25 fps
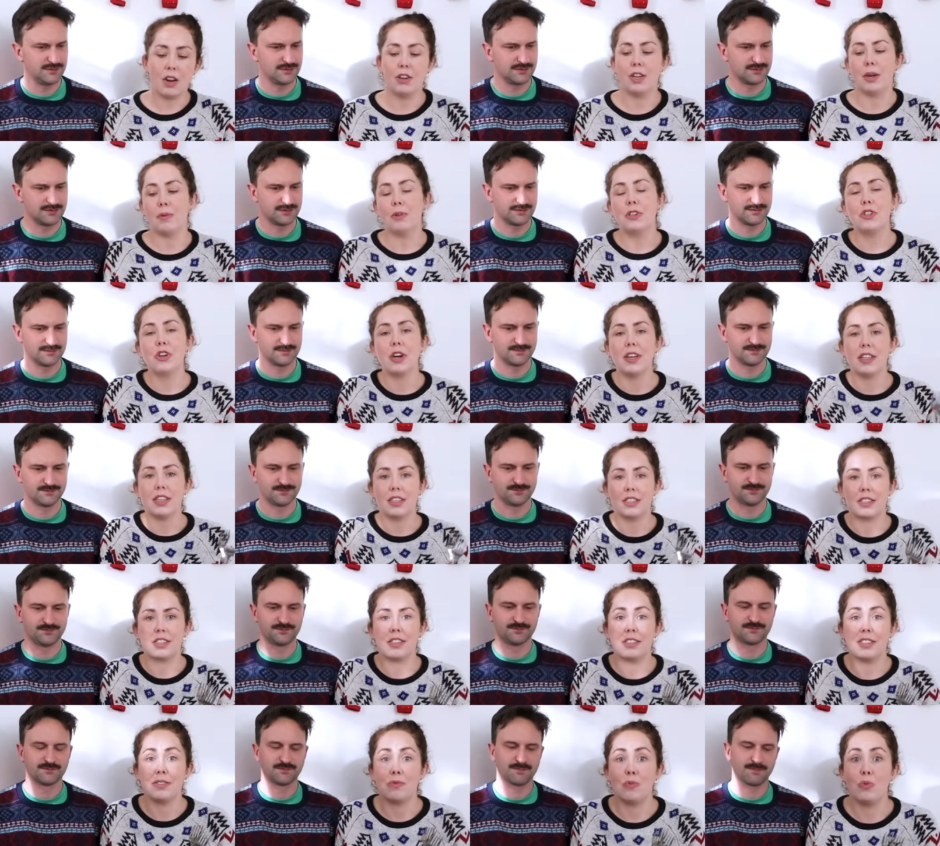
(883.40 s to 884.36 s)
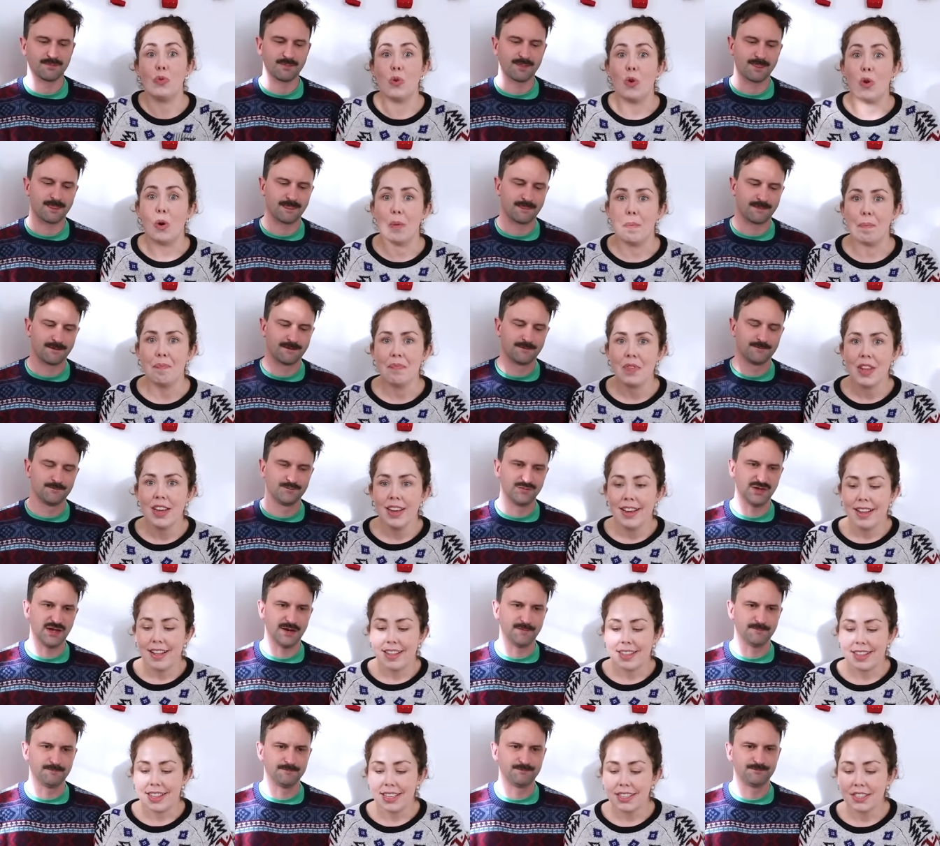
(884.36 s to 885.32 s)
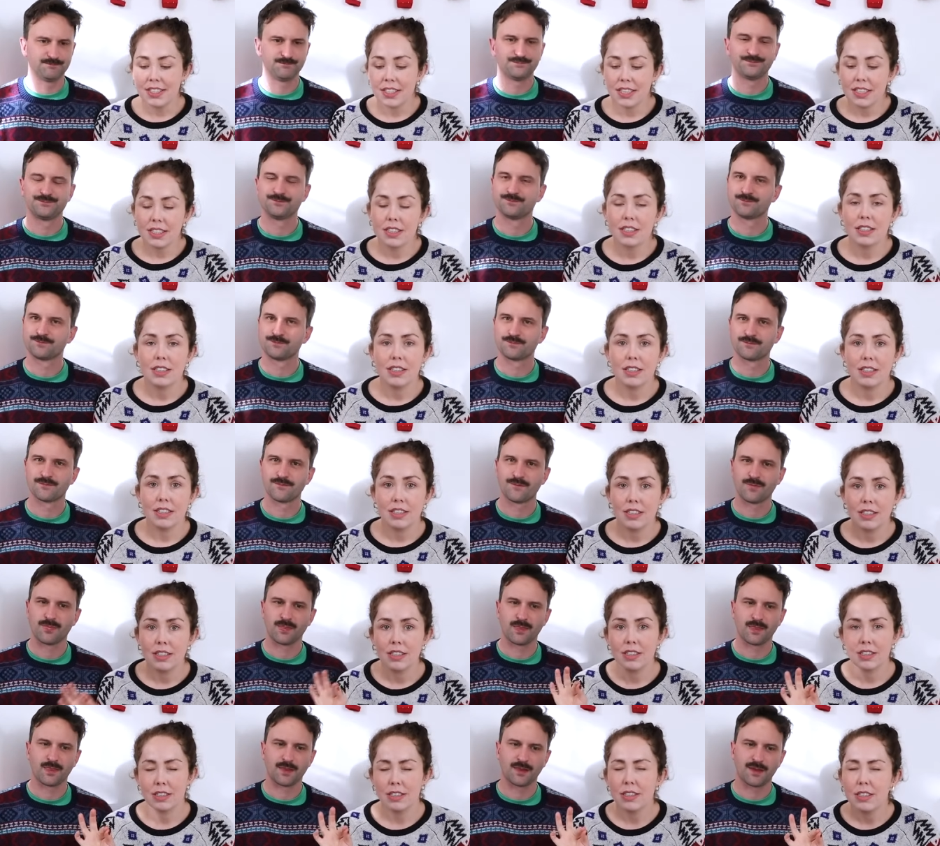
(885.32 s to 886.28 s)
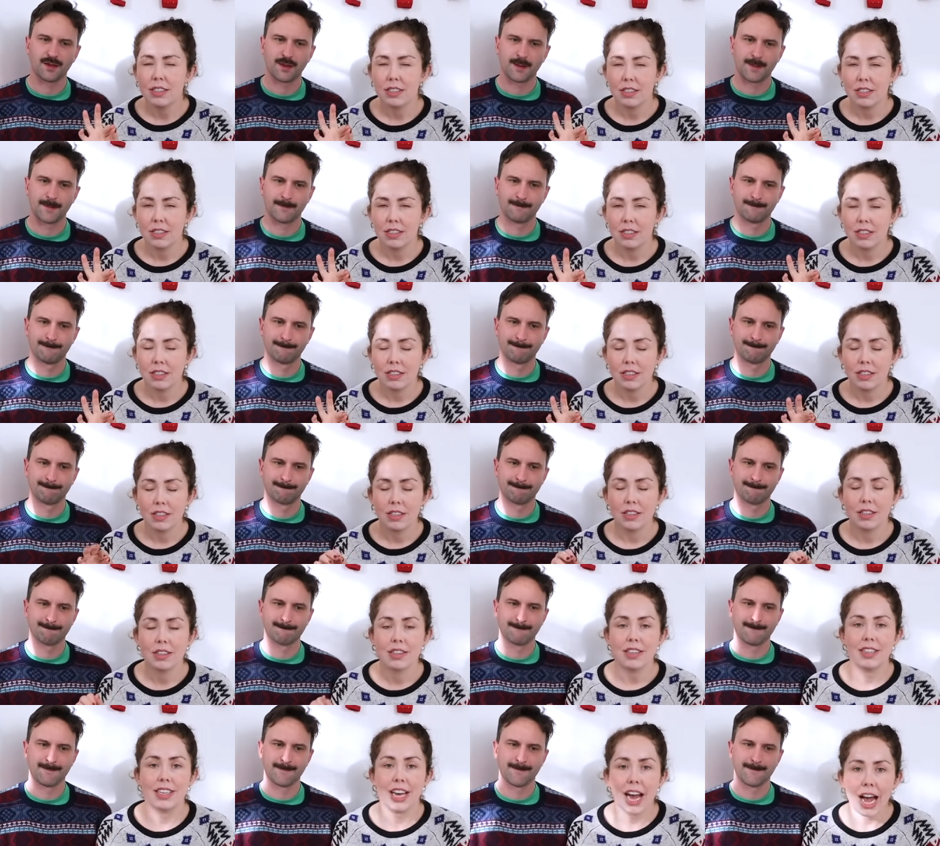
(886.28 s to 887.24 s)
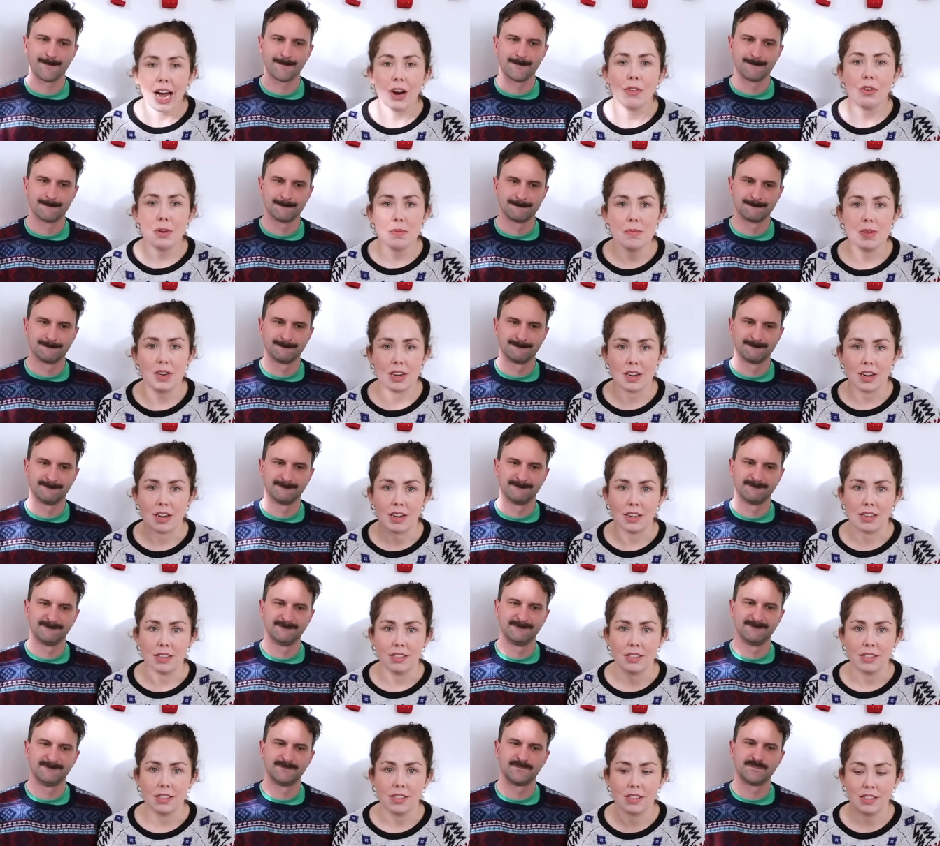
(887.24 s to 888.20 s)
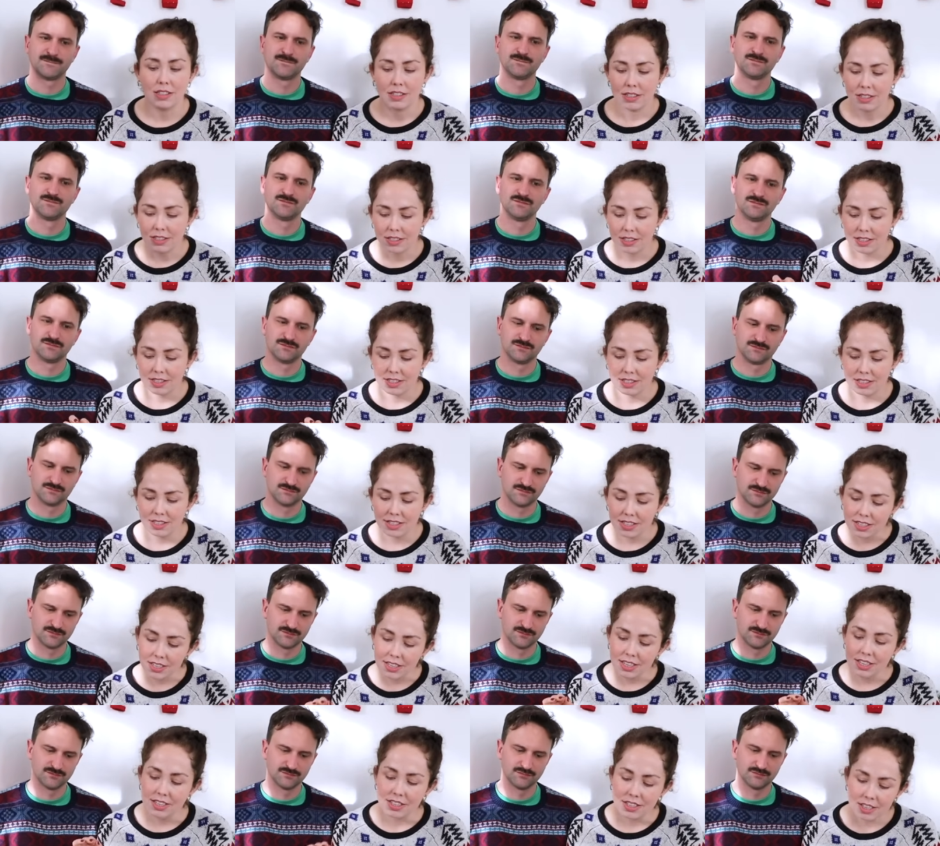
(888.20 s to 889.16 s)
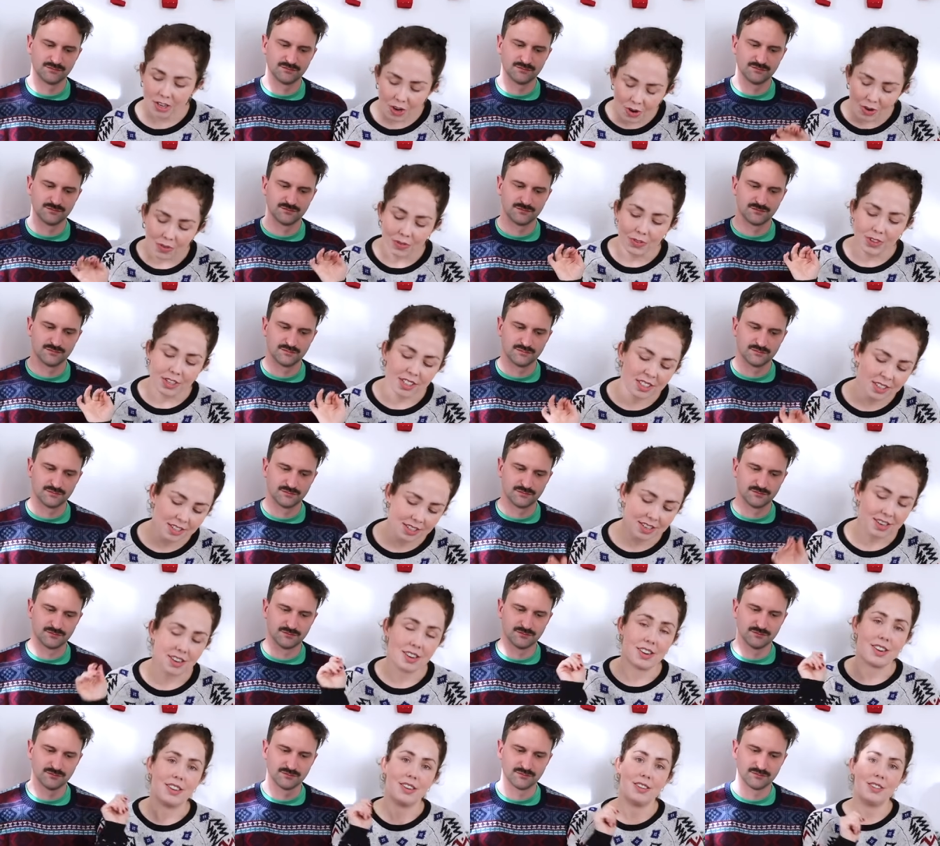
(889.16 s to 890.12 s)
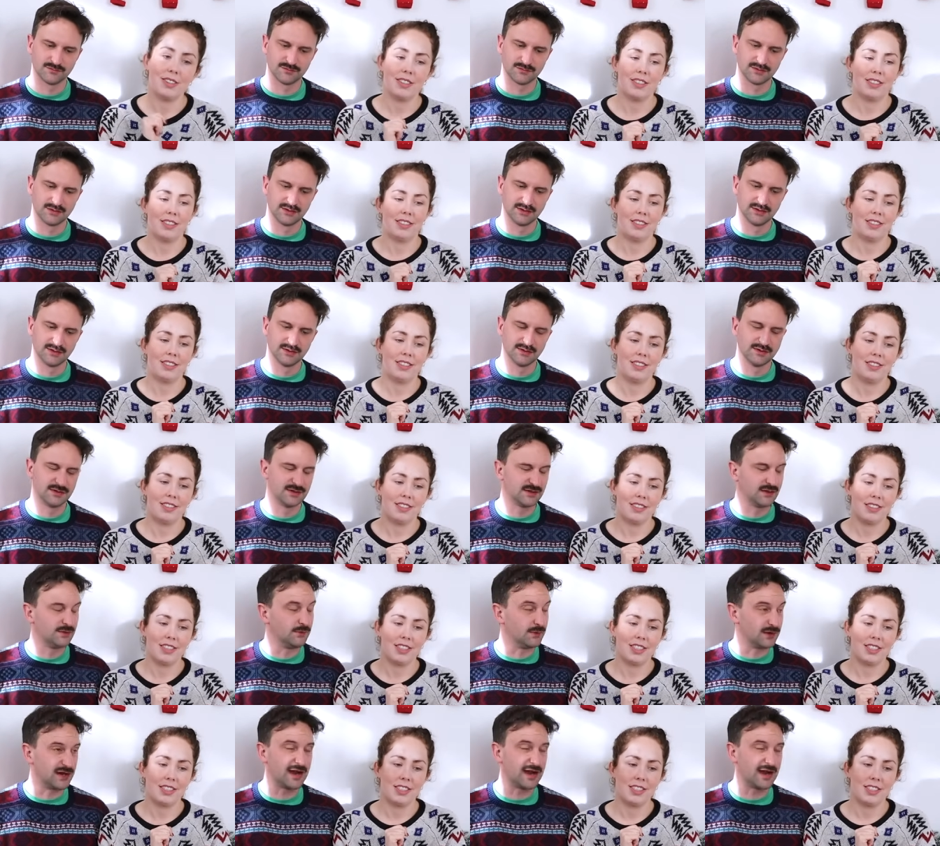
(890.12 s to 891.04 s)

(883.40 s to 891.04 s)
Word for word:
Speaker 1: Oh no, we'll try this because it's warm.
Speaker 2: Yeah. This is
Speaker 1: caramelised sticky toffee star.
Speaker 2: Well,